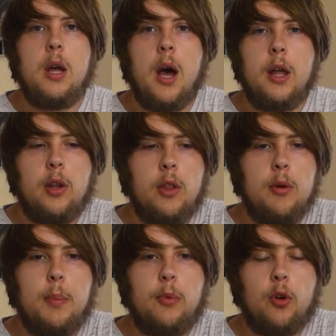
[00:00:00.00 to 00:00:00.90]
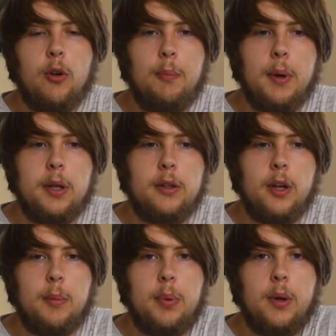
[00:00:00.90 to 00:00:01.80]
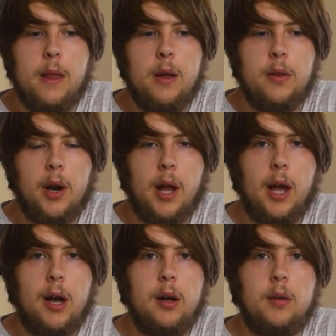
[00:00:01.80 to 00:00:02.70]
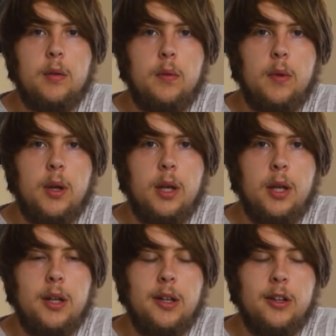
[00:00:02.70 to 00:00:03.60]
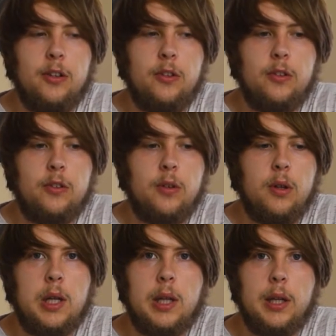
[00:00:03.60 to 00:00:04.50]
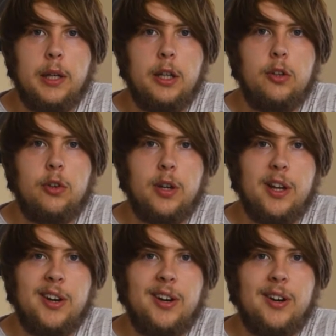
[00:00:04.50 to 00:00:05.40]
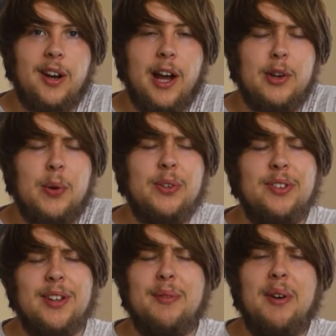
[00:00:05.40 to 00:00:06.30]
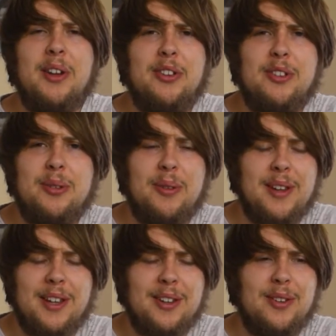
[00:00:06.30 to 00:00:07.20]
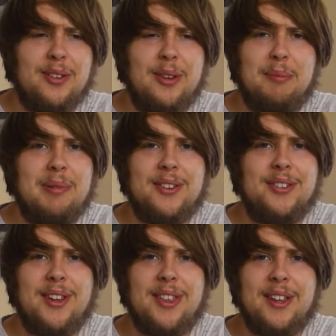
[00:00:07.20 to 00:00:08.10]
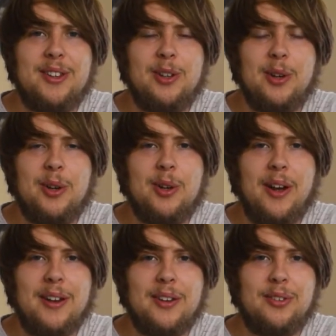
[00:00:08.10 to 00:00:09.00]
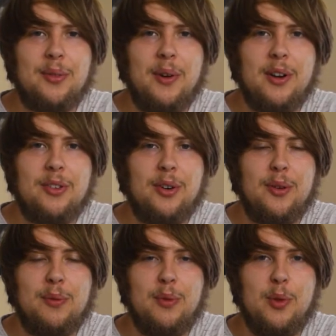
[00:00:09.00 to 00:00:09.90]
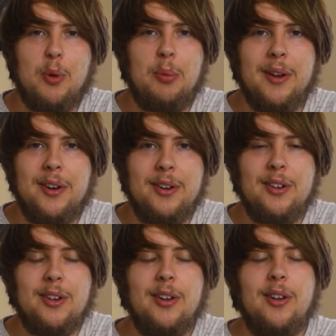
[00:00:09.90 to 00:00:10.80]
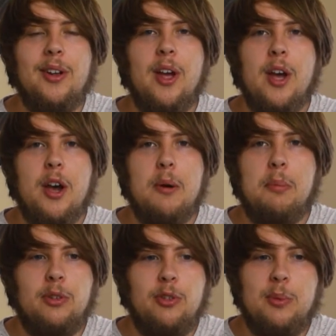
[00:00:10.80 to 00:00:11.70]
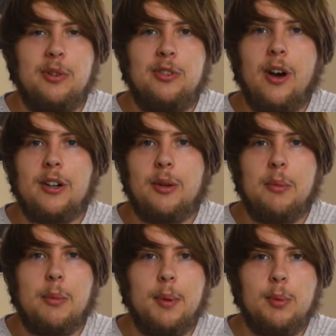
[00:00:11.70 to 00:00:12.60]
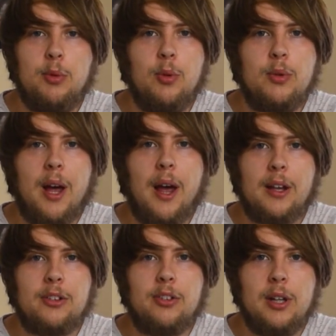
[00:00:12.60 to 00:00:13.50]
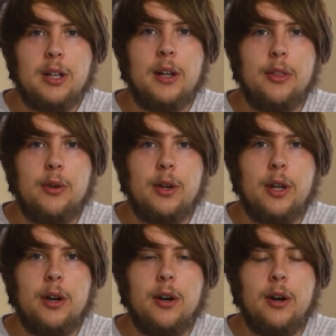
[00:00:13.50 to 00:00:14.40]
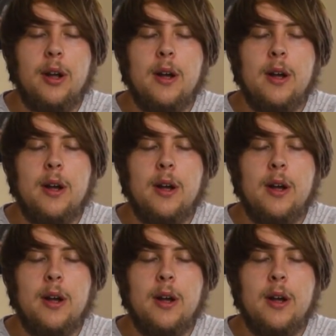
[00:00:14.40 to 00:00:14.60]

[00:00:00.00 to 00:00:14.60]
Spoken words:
Another sort of big tip that I have is cleaning your gear. I know it's like a very simplistic thing to do, and it's a very sort of no-brainer to do, but you'd be shocked how many people don't actually clean their gear.